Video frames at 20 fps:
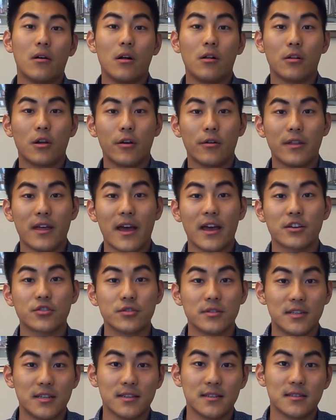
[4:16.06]
I'll go the
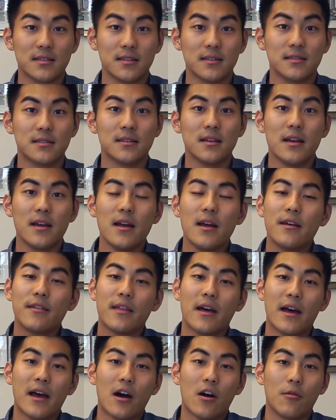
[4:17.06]
extra distance,
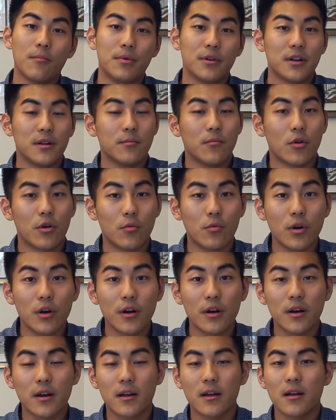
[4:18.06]
that I'll put in more
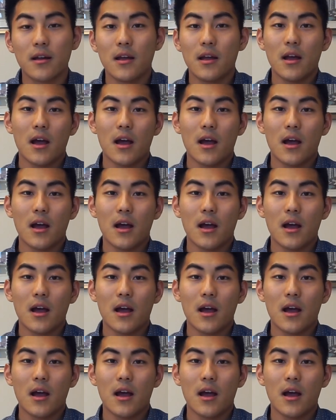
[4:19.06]
work.